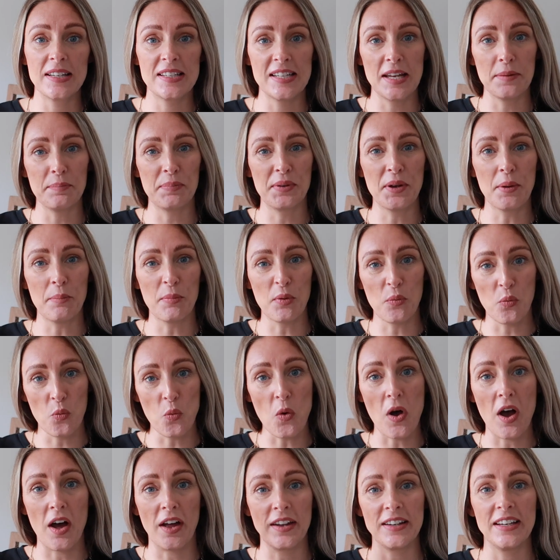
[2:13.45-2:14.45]
tip number
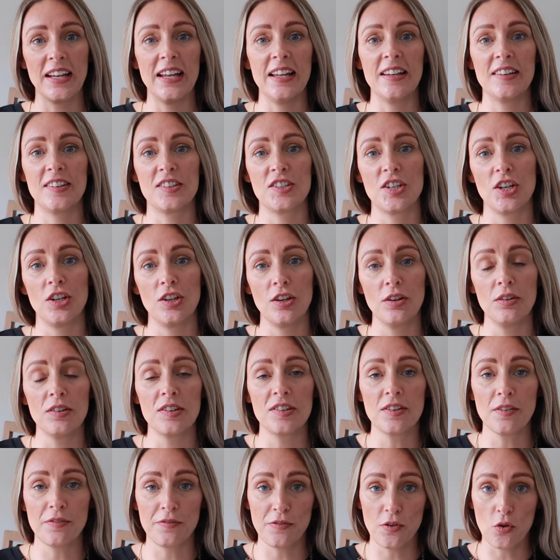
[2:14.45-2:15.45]
one, is to use
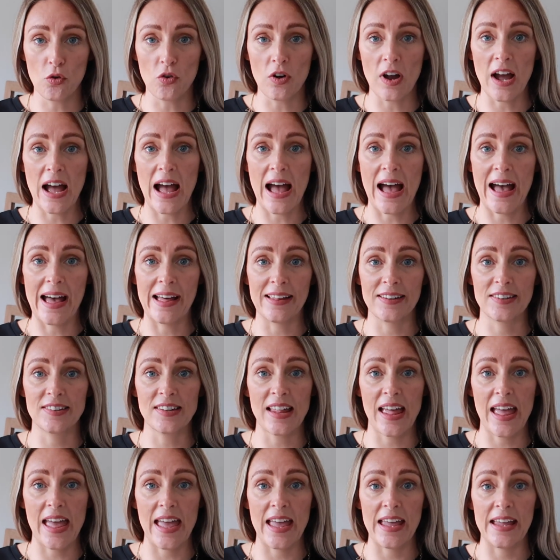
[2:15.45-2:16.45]
Zoflora as
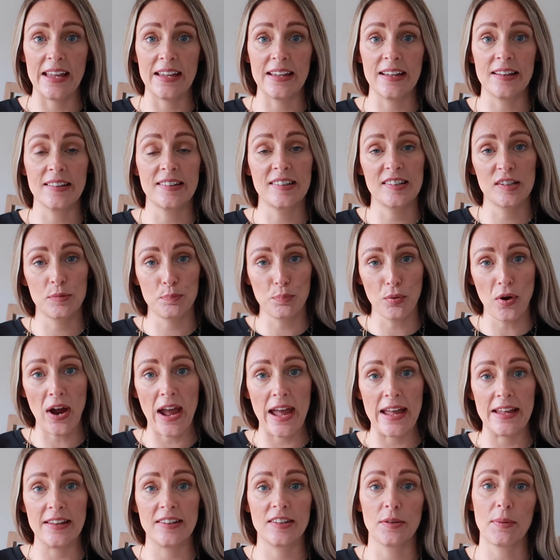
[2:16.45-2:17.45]
a spray,